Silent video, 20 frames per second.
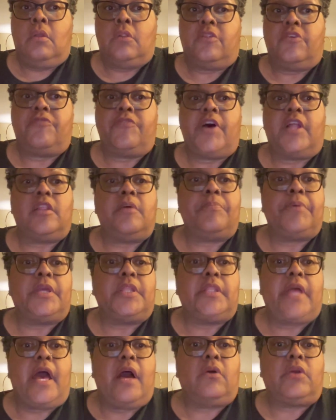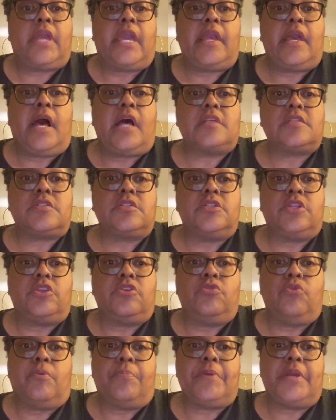Developing now chaos in the
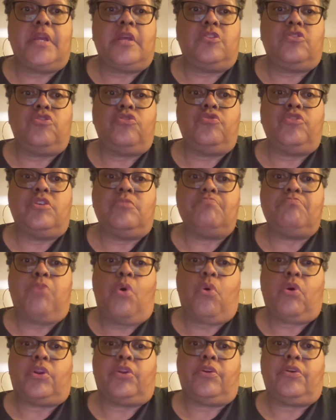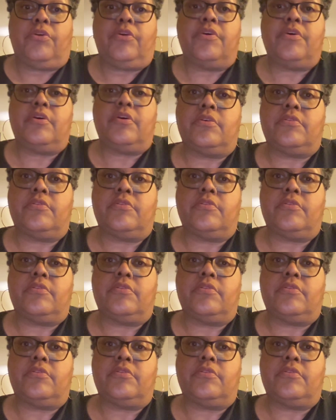European Union border,